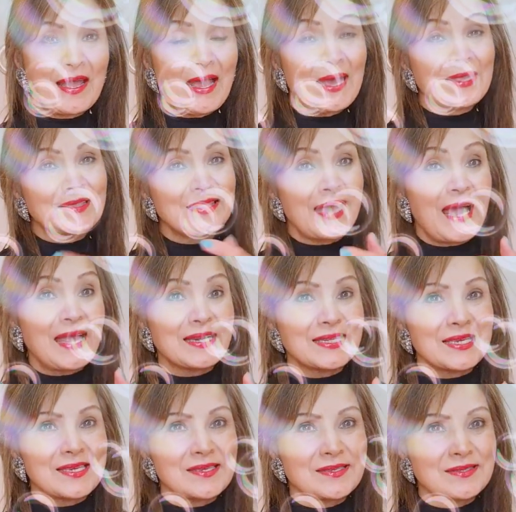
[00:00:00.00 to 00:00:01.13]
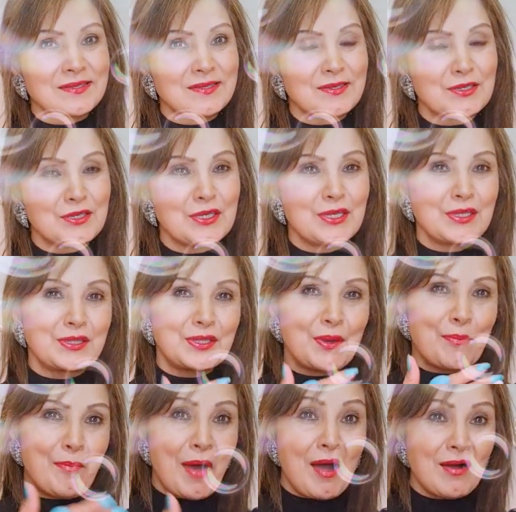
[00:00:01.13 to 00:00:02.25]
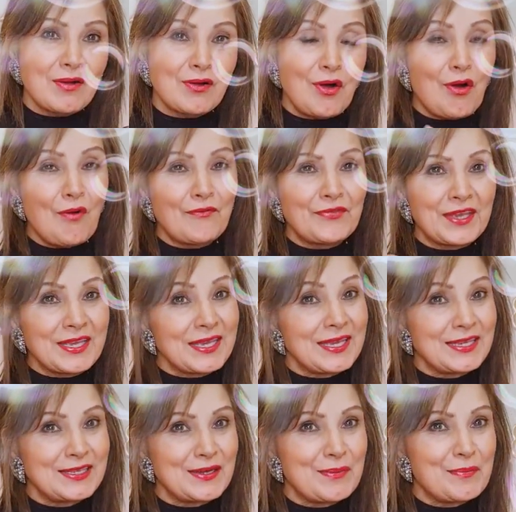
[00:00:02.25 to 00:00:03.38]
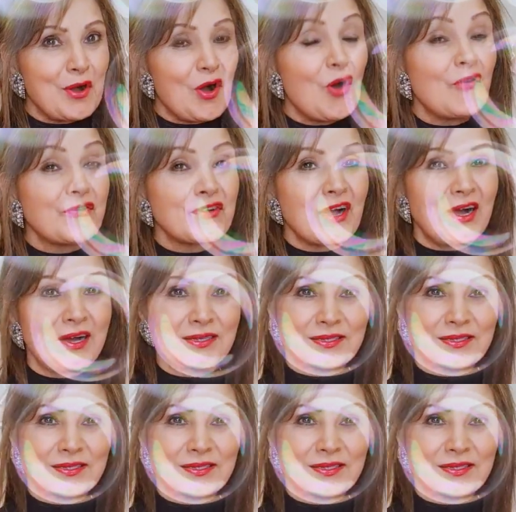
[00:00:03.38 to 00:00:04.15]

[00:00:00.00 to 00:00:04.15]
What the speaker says: and that is the mark of the kingdom of God.